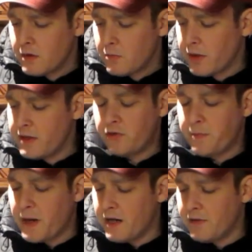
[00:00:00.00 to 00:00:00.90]
Plenty of
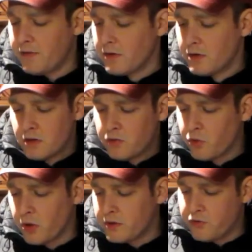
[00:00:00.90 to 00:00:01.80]
spice.
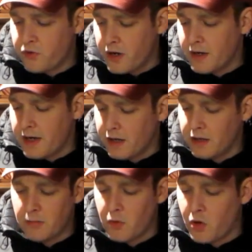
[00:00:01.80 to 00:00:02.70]
Salt is starting to get a
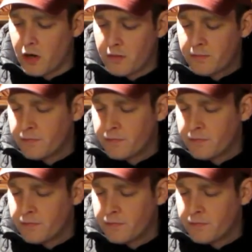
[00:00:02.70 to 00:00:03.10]
little more.